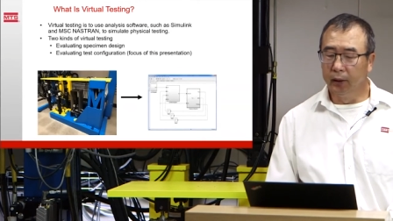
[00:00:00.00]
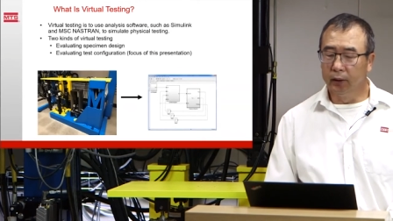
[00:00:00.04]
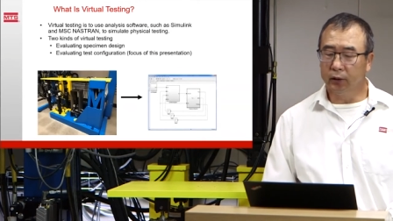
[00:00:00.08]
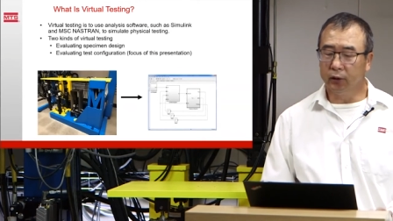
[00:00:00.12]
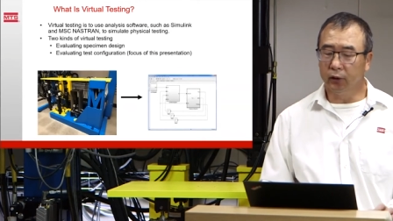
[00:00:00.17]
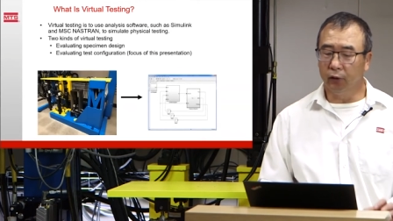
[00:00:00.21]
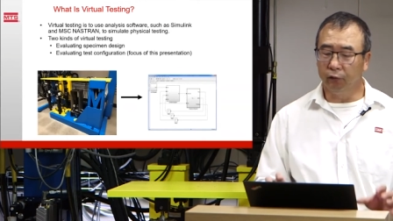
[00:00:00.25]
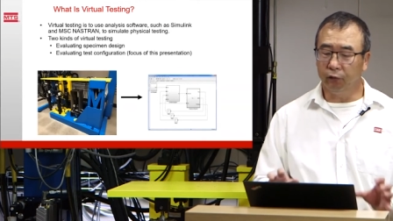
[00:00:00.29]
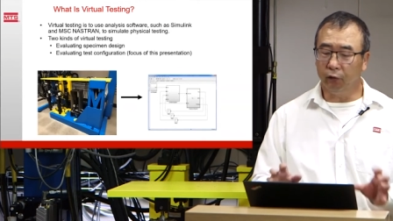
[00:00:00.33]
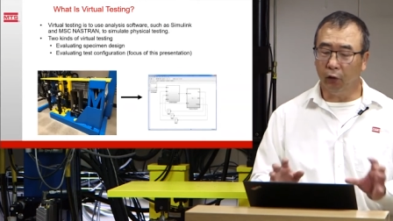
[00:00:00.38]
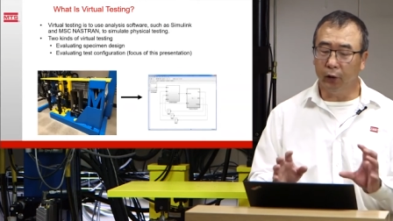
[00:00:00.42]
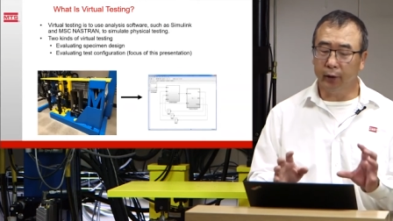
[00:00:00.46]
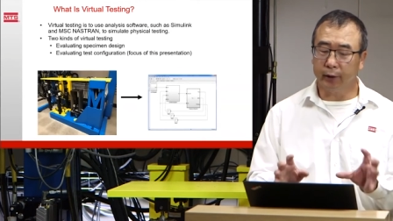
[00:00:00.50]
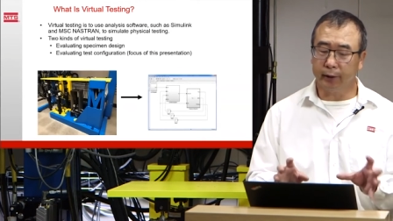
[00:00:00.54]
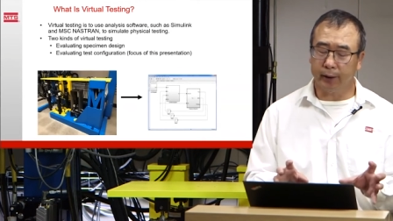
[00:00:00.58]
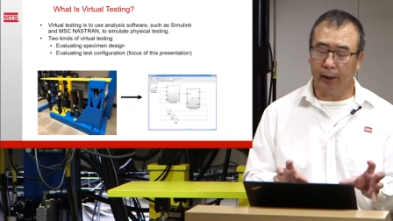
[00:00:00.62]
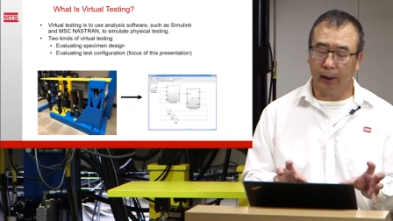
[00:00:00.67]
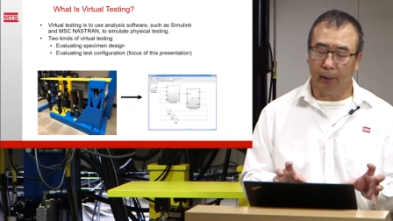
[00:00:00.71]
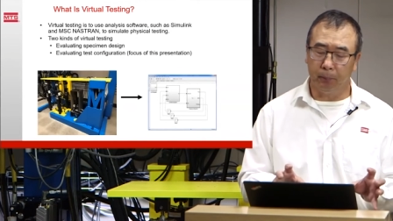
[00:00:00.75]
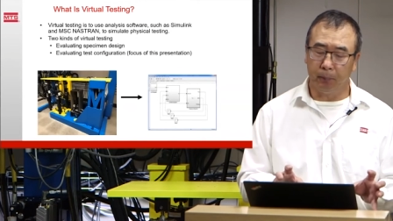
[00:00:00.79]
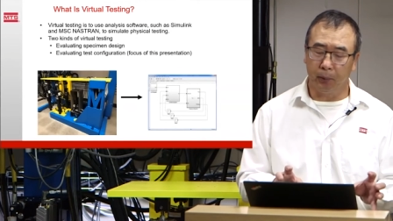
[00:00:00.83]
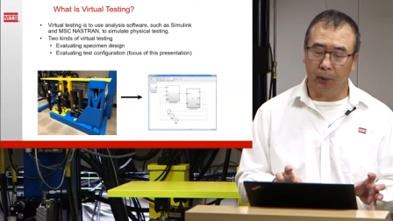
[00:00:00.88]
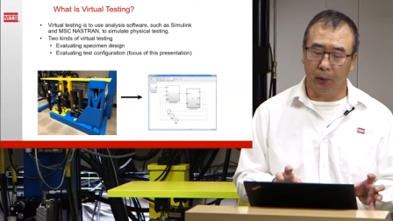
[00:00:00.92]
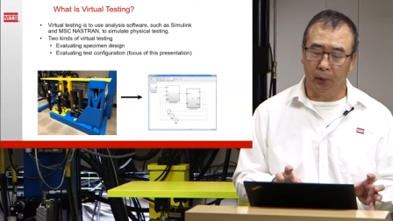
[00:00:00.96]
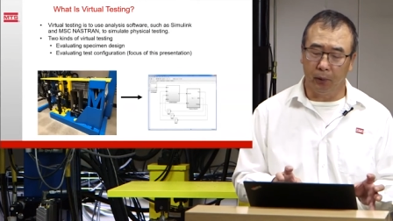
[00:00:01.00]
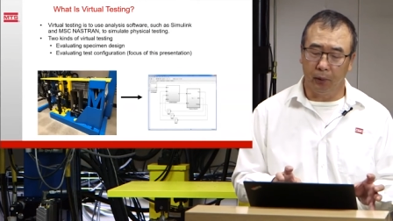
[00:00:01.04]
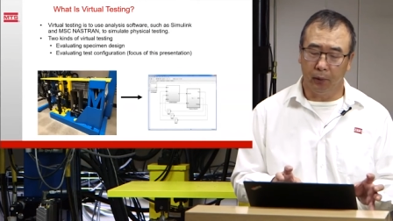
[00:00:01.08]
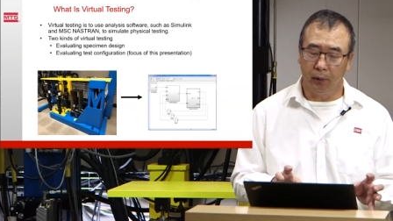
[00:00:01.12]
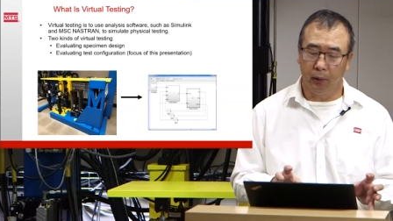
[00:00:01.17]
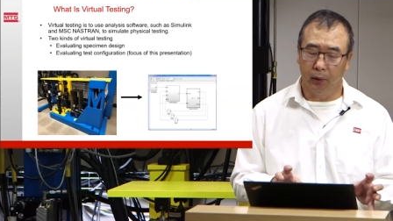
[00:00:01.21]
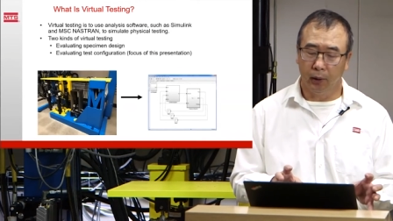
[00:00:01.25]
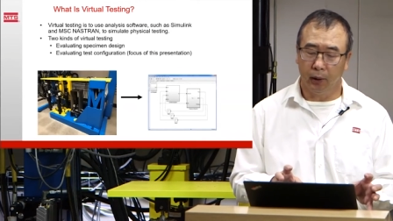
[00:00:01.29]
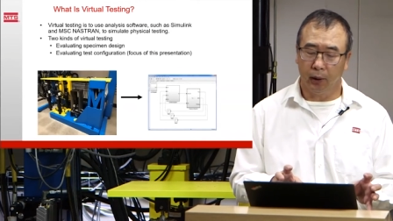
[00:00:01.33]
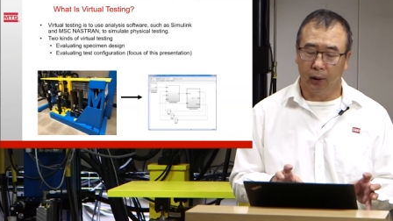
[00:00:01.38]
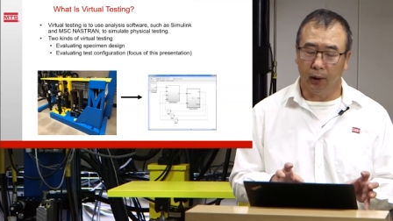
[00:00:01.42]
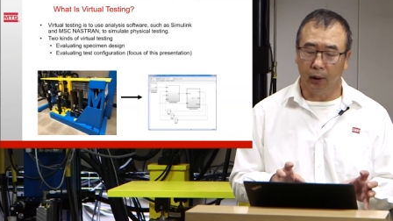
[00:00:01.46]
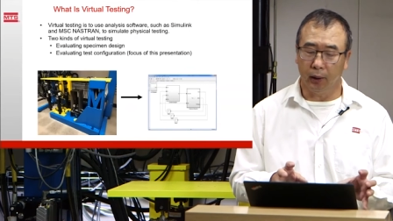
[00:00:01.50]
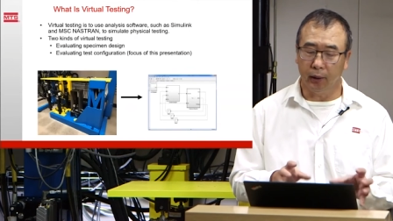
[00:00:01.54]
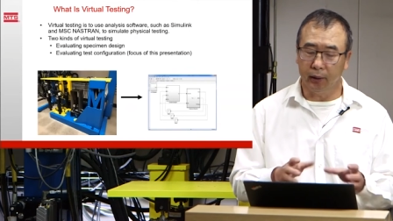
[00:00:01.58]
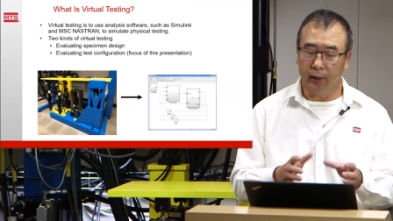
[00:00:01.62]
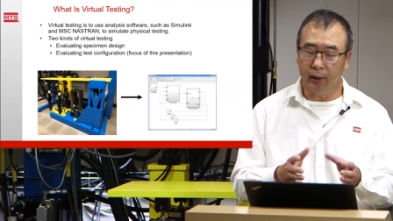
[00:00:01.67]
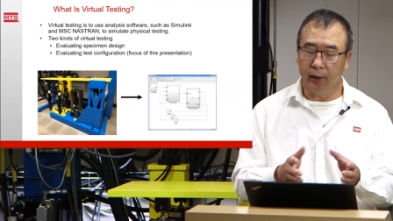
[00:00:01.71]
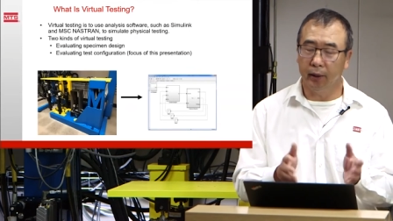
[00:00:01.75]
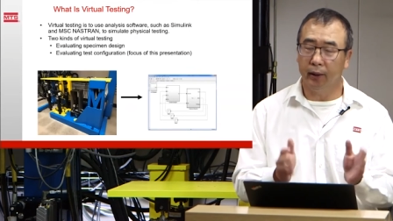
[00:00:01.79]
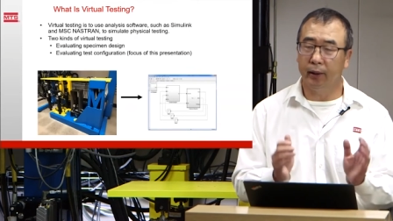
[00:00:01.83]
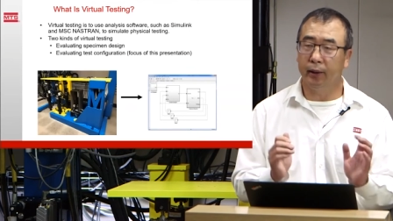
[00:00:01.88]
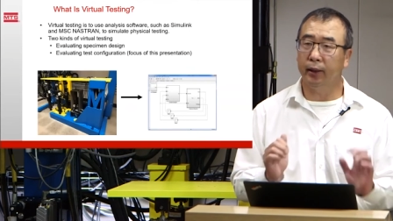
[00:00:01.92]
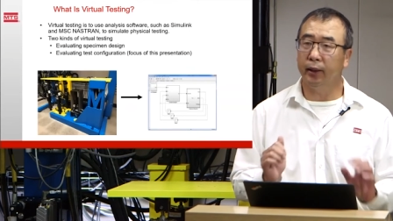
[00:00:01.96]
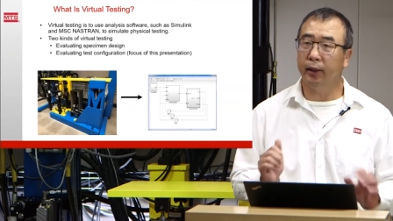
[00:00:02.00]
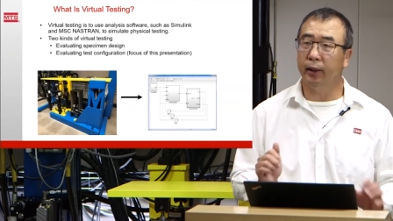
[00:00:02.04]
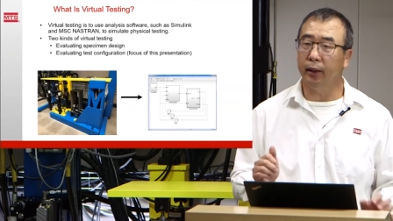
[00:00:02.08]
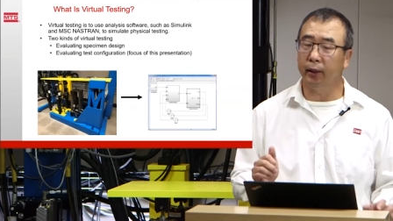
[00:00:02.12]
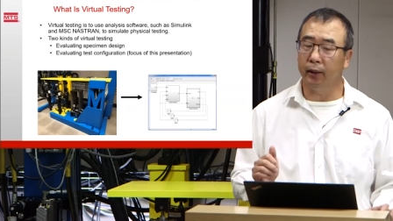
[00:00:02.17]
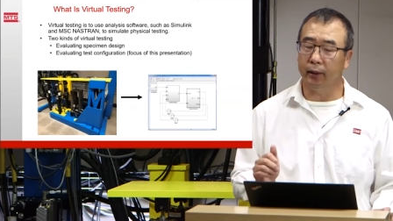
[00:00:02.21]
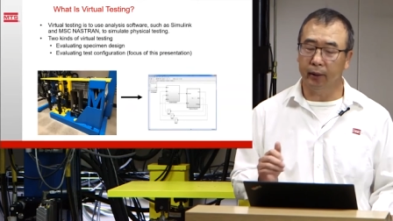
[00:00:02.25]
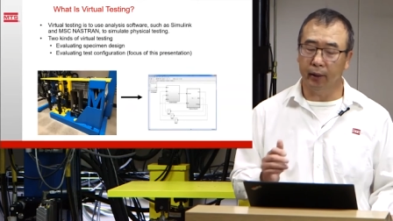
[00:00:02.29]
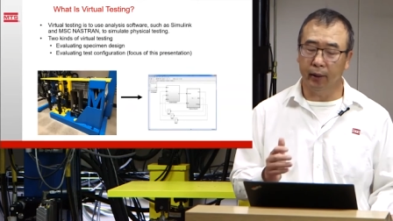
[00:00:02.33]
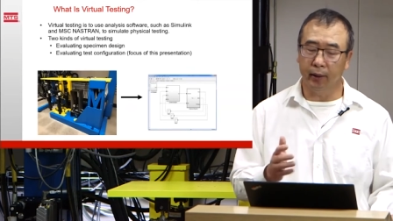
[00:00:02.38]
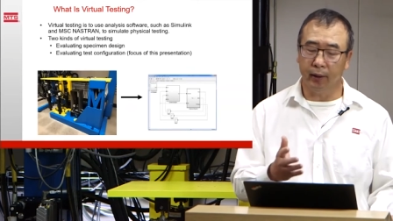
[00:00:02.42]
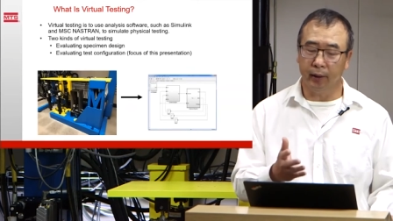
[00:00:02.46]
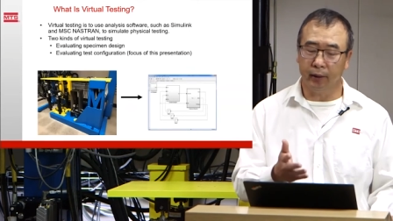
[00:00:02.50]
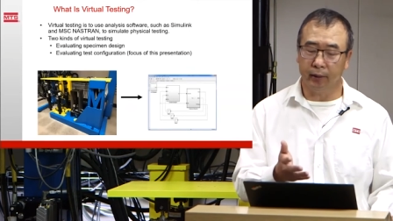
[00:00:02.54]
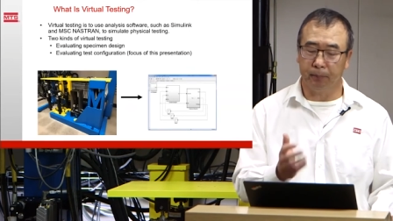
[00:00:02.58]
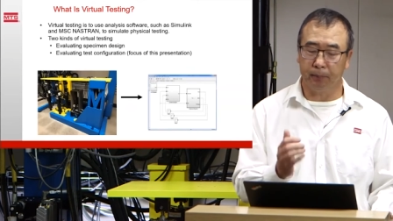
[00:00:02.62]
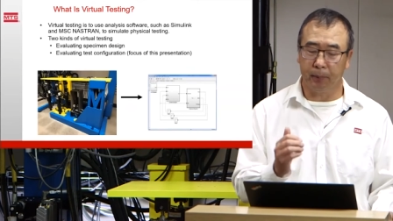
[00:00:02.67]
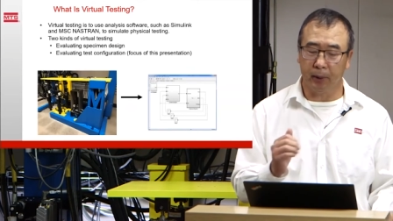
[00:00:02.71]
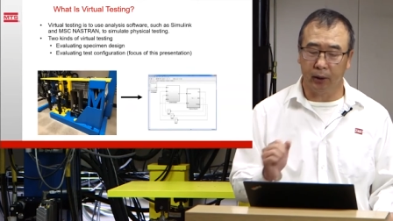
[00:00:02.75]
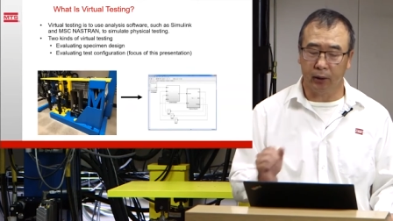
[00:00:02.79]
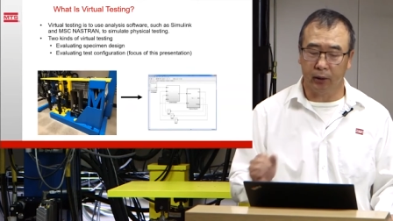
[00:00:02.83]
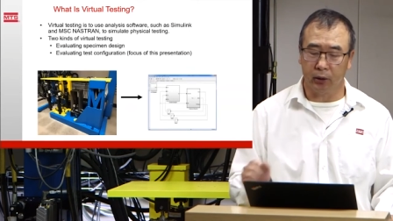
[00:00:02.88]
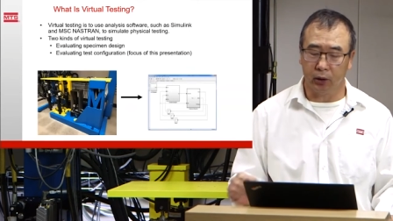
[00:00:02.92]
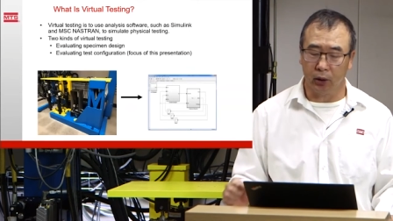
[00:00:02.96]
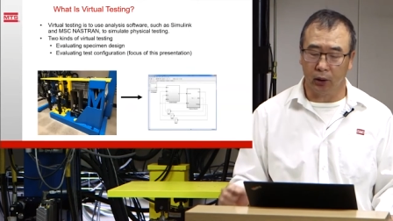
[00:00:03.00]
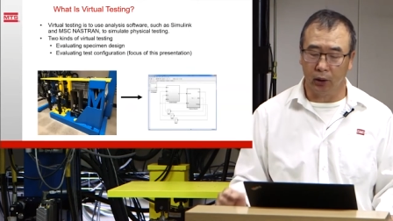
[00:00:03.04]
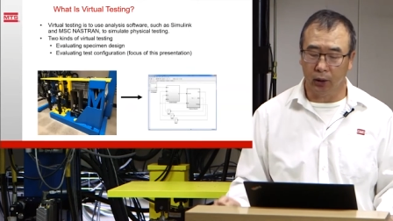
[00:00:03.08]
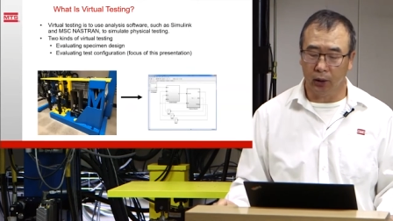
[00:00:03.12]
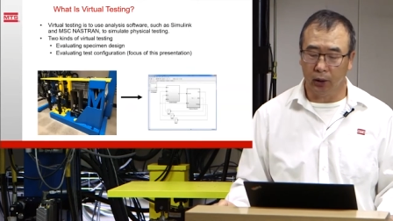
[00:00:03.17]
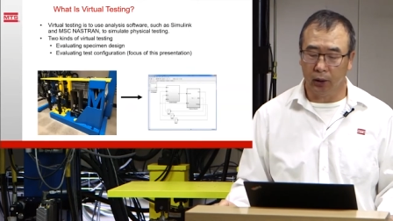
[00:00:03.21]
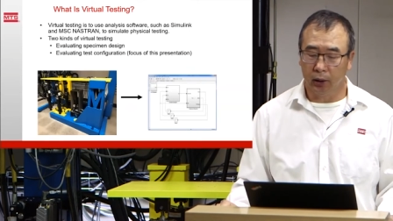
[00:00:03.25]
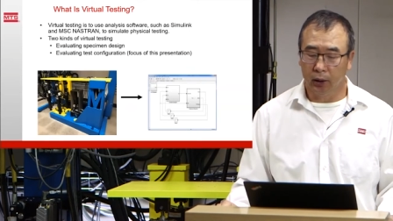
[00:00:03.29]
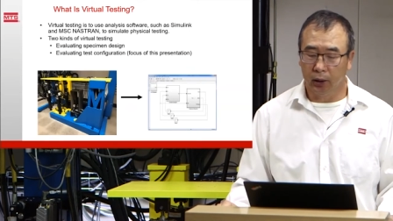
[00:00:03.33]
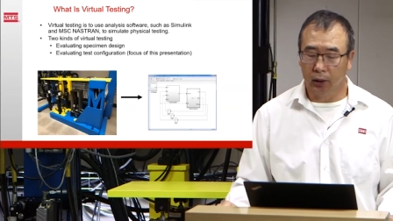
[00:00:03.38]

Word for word: So for example, uh, in here, in this picture,